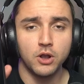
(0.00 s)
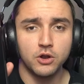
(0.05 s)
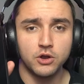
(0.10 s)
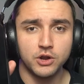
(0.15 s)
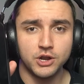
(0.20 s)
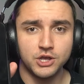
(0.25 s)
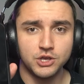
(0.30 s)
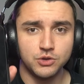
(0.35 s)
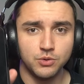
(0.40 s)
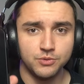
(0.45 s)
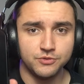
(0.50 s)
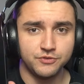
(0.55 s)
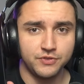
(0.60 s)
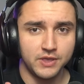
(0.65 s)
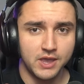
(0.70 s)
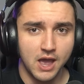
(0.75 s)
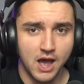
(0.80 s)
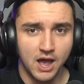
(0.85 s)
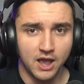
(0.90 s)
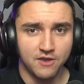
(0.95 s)
we are going to use
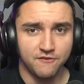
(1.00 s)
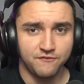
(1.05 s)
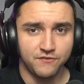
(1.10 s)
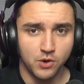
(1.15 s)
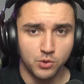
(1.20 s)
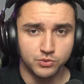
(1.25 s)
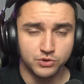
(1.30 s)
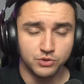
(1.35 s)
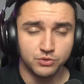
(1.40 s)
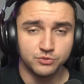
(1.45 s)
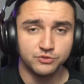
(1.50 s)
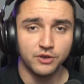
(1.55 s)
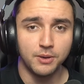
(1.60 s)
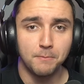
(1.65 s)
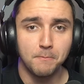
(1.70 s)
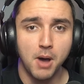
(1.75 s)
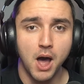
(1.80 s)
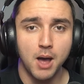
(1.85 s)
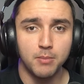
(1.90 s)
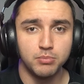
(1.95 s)
the iPhone
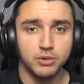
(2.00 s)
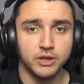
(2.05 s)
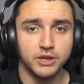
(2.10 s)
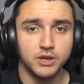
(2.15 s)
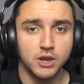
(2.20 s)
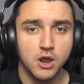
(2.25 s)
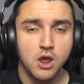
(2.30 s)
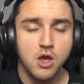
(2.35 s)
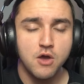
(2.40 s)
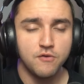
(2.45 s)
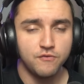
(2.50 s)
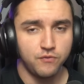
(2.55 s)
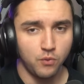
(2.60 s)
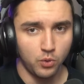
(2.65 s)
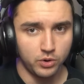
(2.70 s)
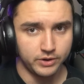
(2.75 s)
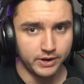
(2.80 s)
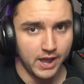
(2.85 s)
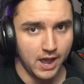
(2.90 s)
using Moblin for